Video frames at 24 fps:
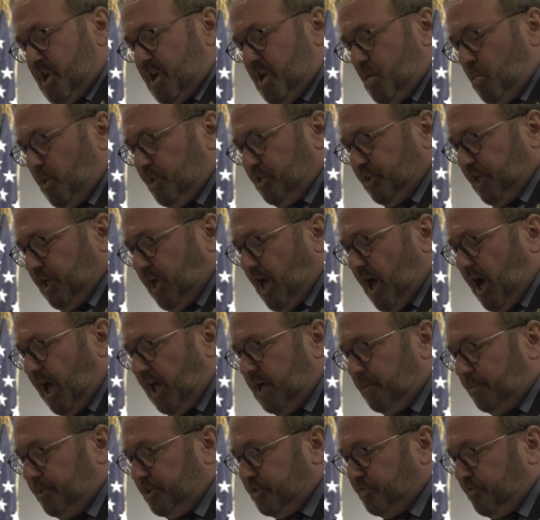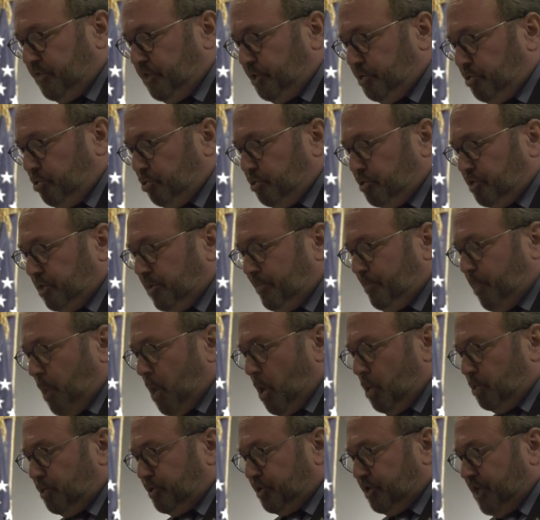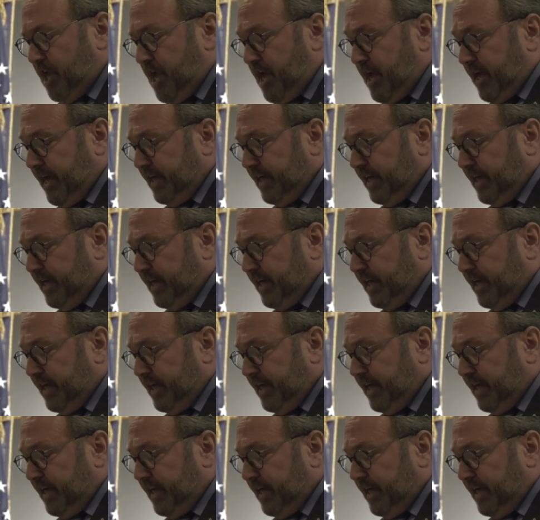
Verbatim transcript: he was a columnist for the Jerusalem Post,